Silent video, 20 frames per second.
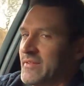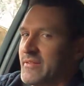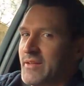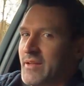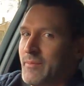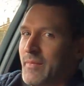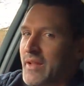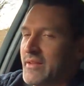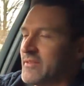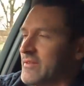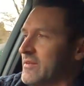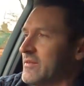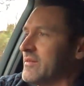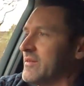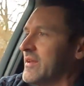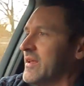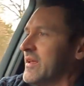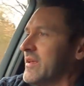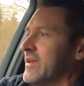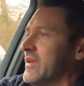as you'd imagine,
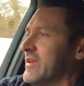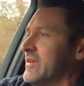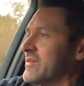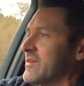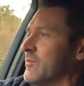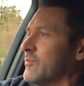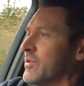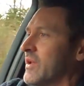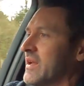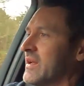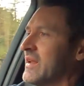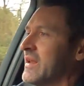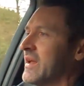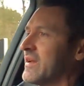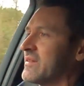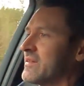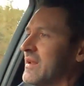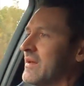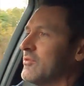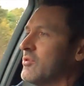is completely
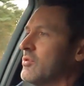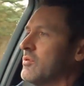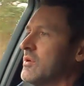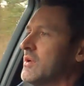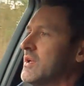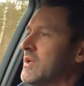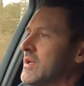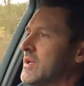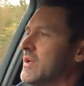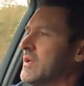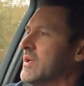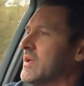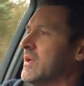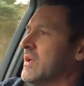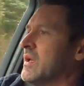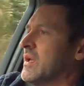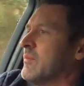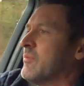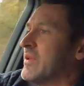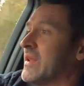next level.
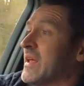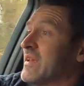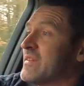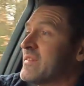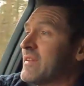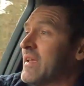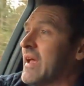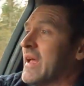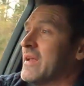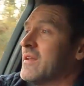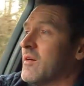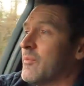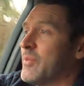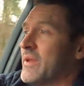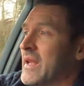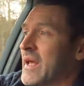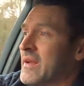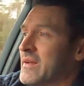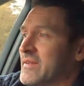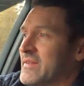With that said, I've
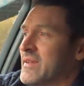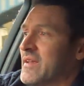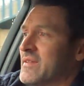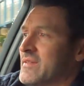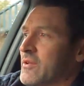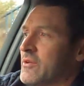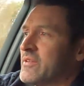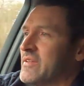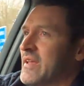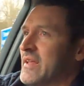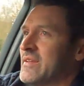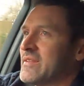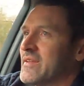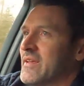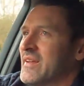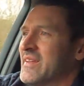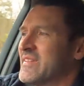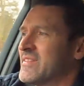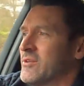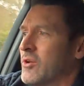been out in the CSL since,
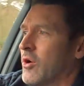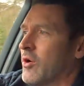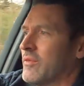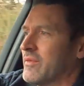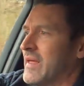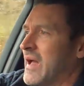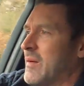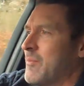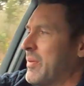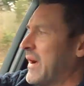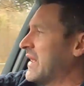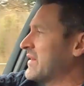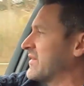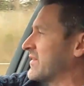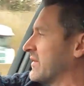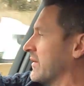and it's not that bad